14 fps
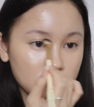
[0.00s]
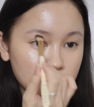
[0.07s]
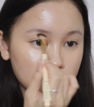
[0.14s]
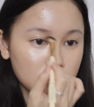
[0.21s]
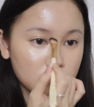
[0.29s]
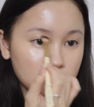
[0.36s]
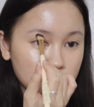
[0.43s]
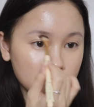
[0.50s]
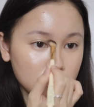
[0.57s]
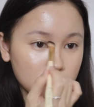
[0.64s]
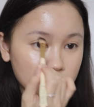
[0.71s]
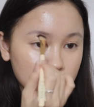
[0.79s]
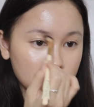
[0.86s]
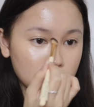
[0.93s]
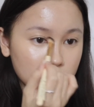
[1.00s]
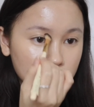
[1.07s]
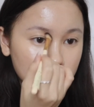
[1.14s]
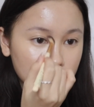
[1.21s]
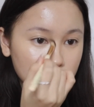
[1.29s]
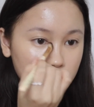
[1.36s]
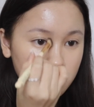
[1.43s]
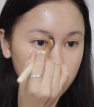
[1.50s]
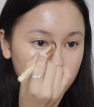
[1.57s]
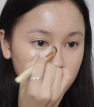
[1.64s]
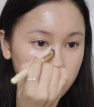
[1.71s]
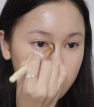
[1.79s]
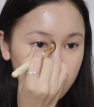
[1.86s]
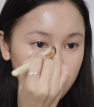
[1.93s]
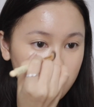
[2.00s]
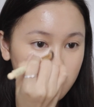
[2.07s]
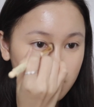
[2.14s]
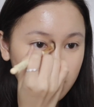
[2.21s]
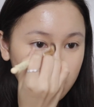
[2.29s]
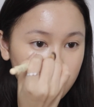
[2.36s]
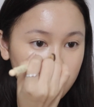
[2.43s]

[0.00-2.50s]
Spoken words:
sunshine in my eyes.